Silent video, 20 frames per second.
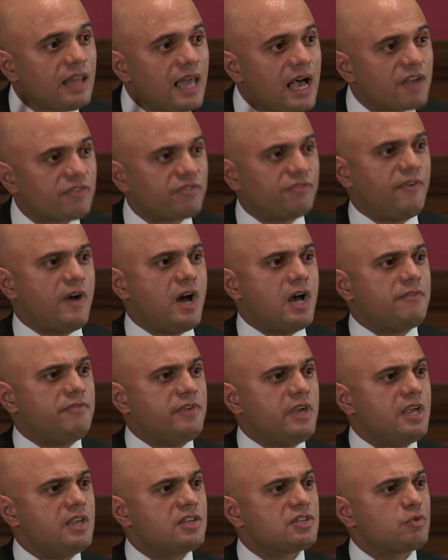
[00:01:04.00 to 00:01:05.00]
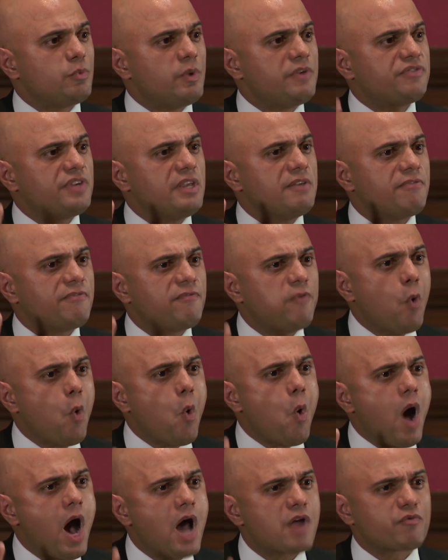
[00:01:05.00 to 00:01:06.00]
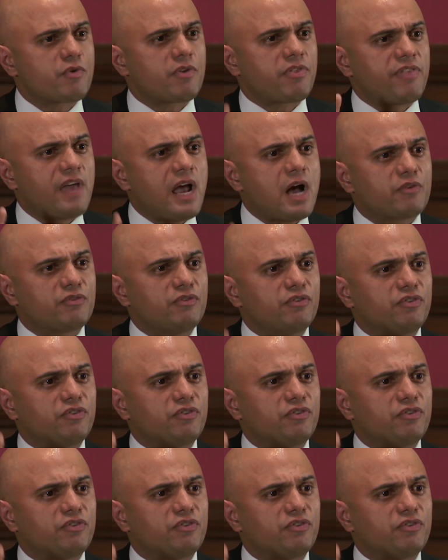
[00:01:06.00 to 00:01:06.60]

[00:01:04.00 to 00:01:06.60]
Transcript: Javid on the issue of building regulations.